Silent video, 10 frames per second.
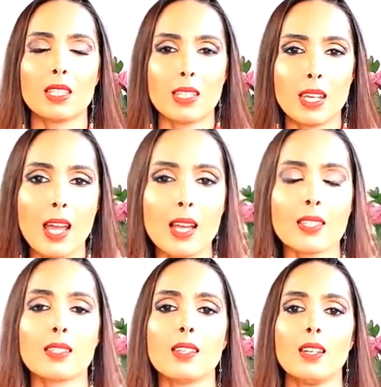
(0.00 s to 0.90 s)
what's
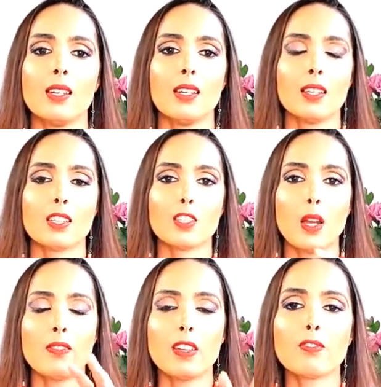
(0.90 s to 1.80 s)
next and
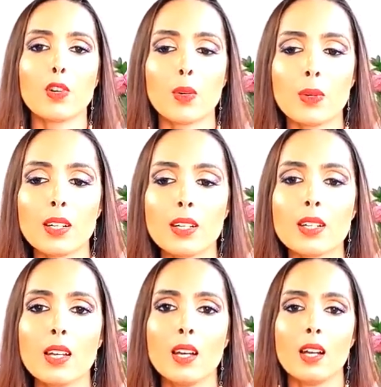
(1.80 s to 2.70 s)
striving
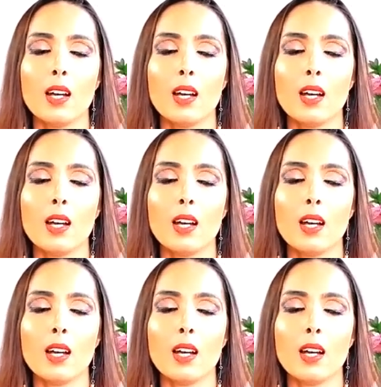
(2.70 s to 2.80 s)
forward,